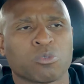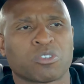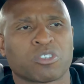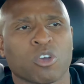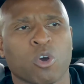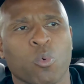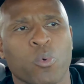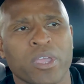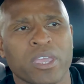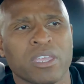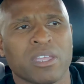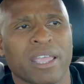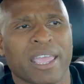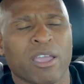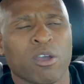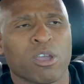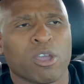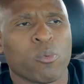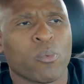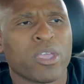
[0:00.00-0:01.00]
So we and,
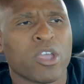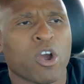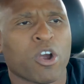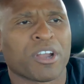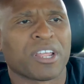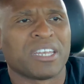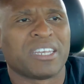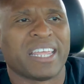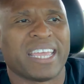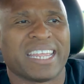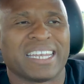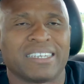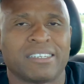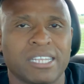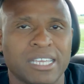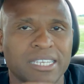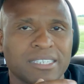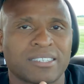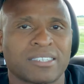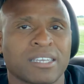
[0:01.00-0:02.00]
and we already did
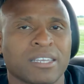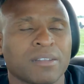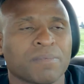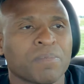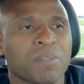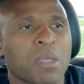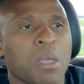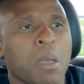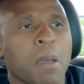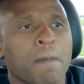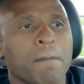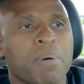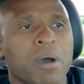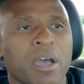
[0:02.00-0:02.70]
decent,